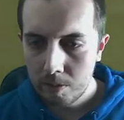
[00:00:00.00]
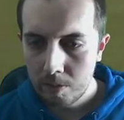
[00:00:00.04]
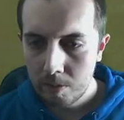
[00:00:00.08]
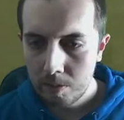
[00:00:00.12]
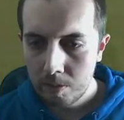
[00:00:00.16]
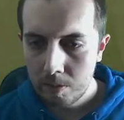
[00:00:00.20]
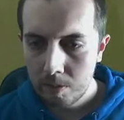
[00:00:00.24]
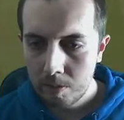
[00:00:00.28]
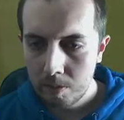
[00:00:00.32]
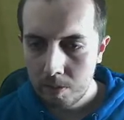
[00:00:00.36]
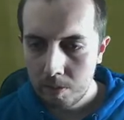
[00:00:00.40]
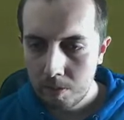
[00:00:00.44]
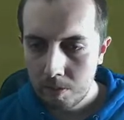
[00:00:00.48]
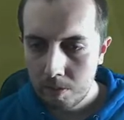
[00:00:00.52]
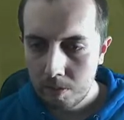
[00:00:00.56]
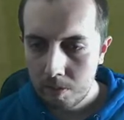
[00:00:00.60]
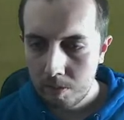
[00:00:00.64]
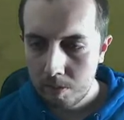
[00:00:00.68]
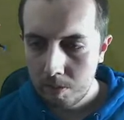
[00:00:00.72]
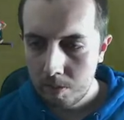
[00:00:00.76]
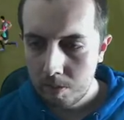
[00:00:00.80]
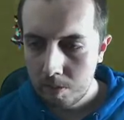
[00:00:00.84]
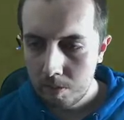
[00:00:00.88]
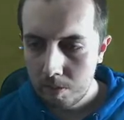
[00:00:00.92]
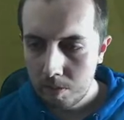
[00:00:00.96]

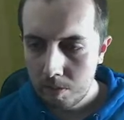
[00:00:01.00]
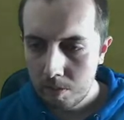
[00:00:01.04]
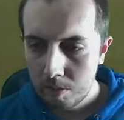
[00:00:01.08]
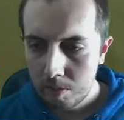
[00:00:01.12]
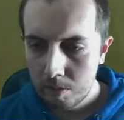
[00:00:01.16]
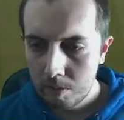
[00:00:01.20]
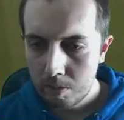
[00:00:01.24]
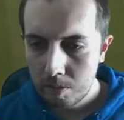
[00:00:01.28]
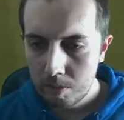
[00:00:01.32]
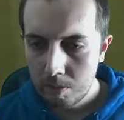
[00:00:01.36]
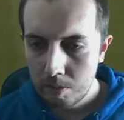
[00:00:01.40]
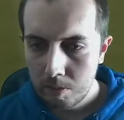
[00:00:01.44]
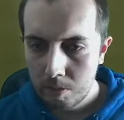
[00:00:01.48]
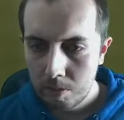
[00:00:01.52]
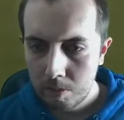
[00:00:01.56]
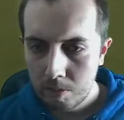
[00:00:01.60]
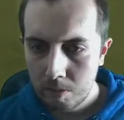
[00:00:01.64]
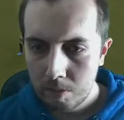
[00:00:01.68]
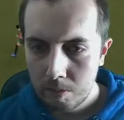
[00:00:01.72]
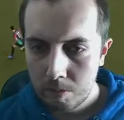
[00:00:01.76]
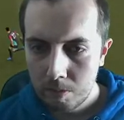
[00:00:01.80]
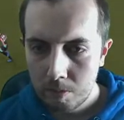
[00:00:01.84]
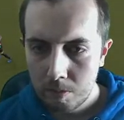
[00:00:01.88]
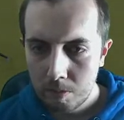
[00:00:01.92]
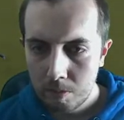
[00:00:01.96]

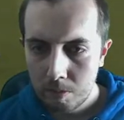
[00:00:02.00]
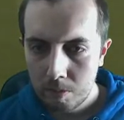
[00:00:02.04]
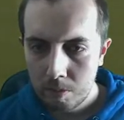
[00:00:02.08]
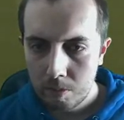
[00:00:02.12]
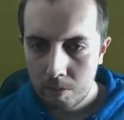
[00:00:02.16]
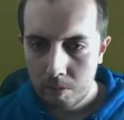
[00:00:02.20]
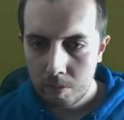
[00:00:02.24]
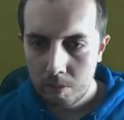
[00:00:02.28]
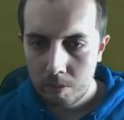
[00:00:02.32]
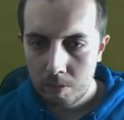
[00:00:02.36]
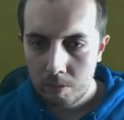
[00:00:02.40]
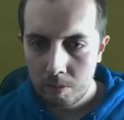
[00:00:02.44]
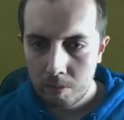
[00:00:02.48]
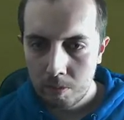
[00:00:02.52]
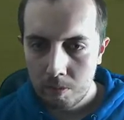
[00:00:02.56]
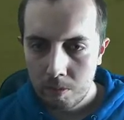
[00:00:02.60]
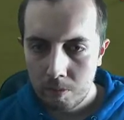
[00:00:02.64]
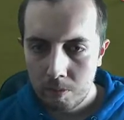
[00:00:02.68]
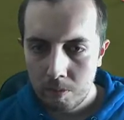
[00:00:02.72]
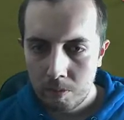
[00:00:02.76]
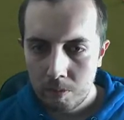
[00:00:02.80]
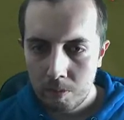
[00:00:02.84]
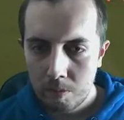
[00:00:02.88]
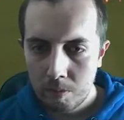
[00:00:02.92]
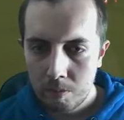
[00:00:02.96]

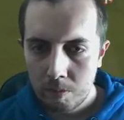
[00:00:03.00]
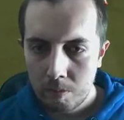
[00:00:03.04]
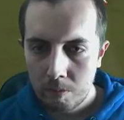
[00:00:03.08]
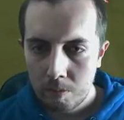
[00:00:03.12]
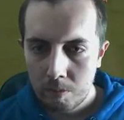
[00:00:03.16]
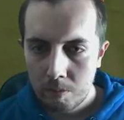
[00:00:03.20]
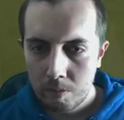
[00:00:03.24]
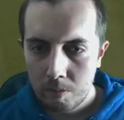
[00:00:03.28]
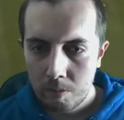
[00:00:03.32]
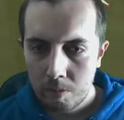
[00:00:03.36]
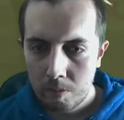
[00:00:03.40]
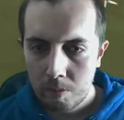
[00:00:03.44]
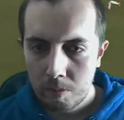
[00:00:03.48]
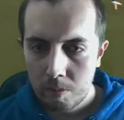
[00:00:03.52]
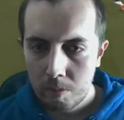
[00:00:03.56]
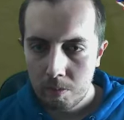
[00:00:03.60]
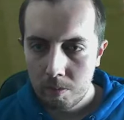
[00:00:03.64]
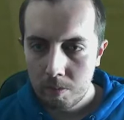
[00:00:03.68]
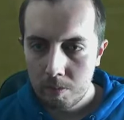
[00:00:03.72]
No one is speaking in this clip.